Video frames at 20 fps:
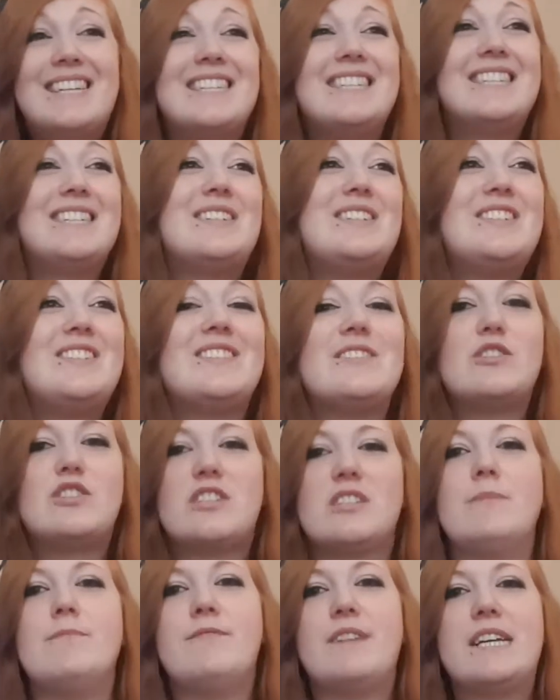And oh, there's
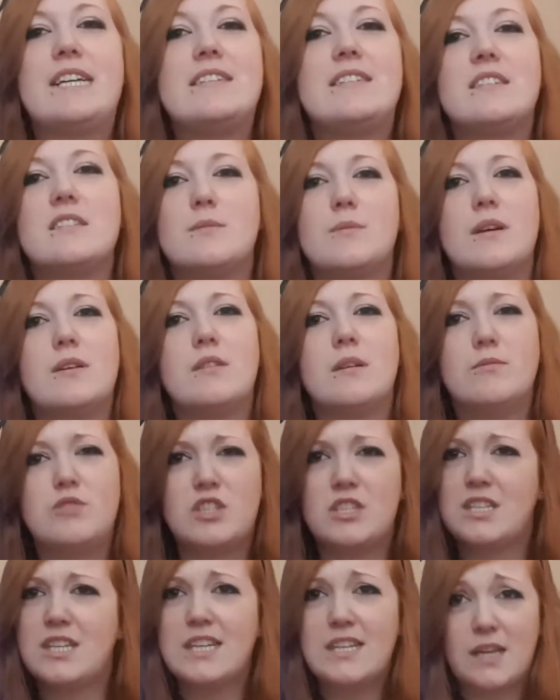some fights as well
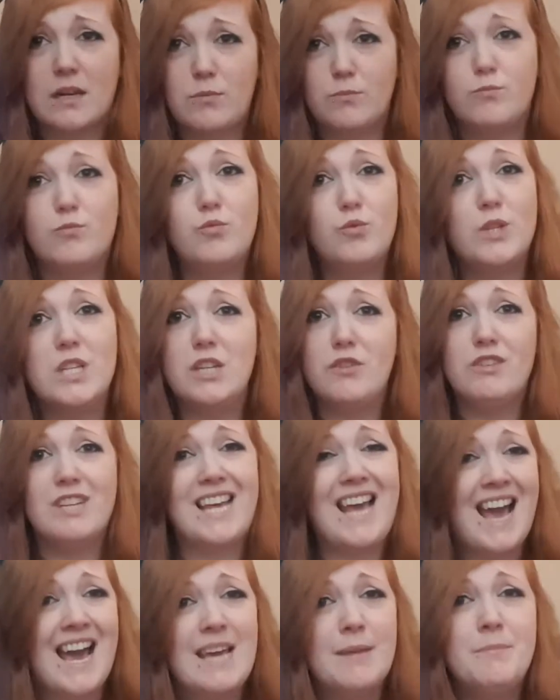that I'm really, really
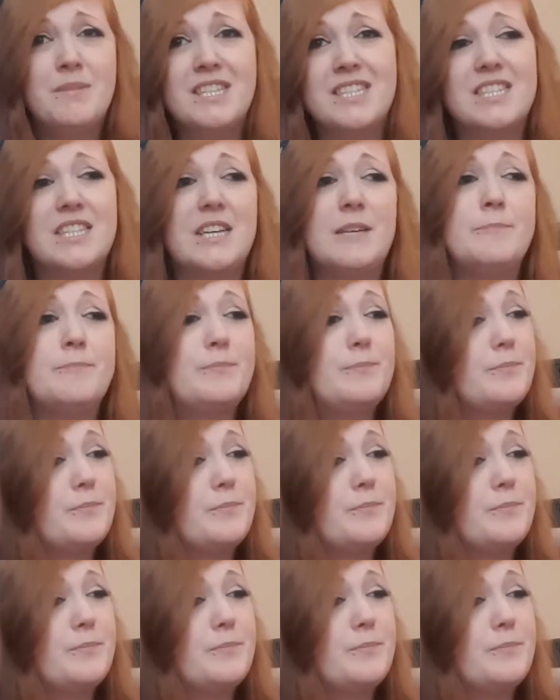hyped to see.